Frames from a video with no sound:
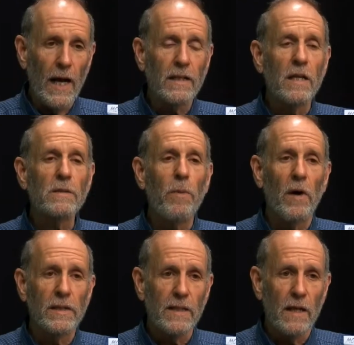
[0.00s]
At this
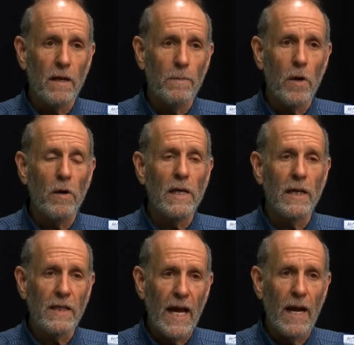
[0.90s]
point, Senator Murray
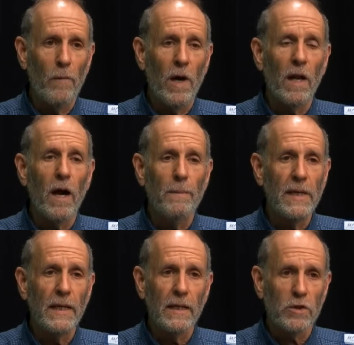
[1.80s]
and Cantwell are
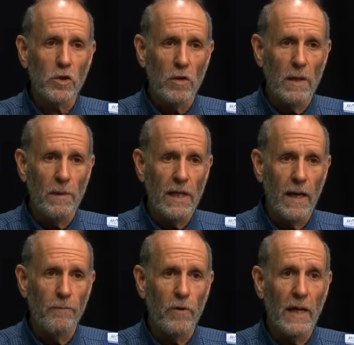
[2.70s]
being extremely
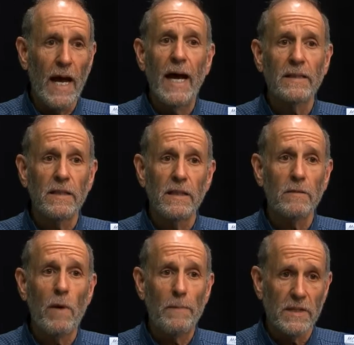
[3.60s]
helpful, as
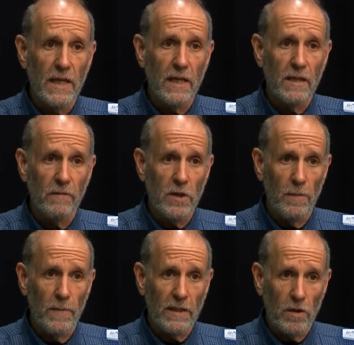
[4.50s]
is Representative
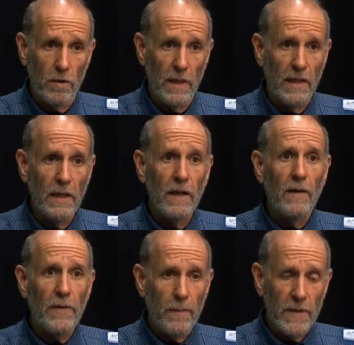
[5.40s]
Jim McDermott.
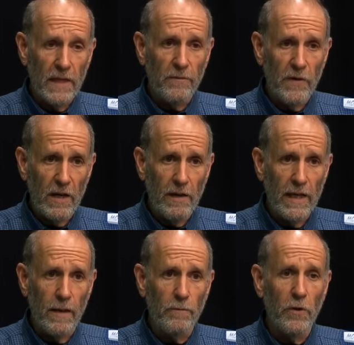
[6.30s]
They're being very
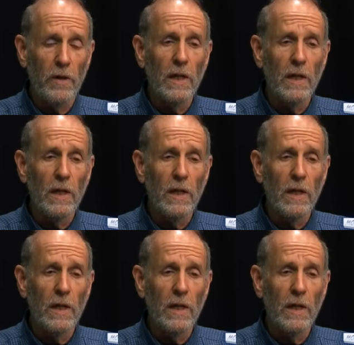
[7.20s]
helpful.